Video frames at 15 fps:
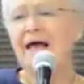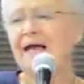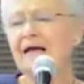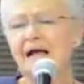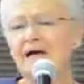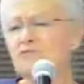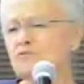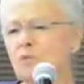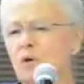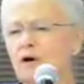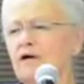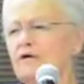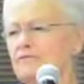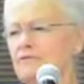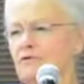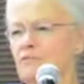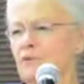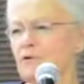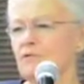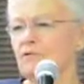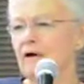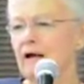and has wonderful
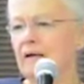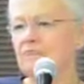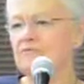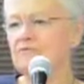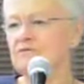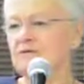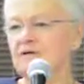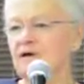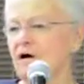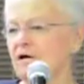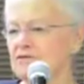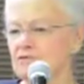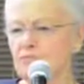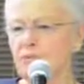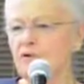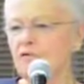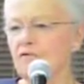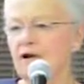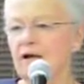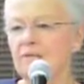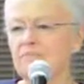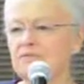programs, arts
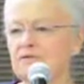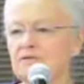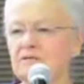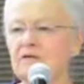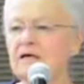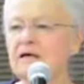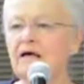programs, and